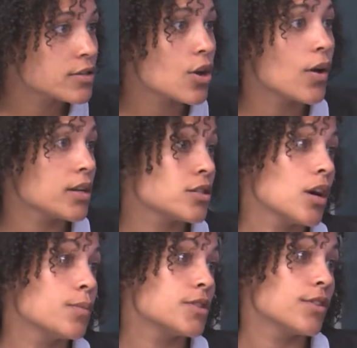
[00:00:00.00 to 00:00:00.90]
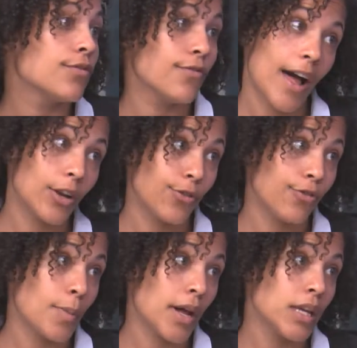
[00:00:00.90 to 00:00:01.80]
so in terms of value for
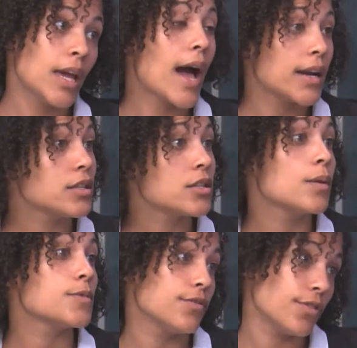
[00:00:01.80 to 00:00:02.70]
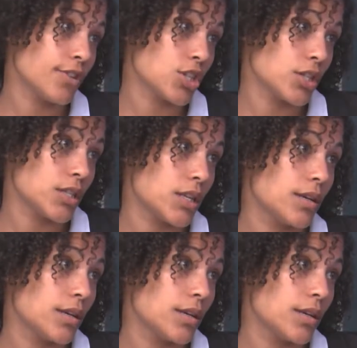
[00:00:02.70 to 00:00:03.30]
money and in terms of efficiency.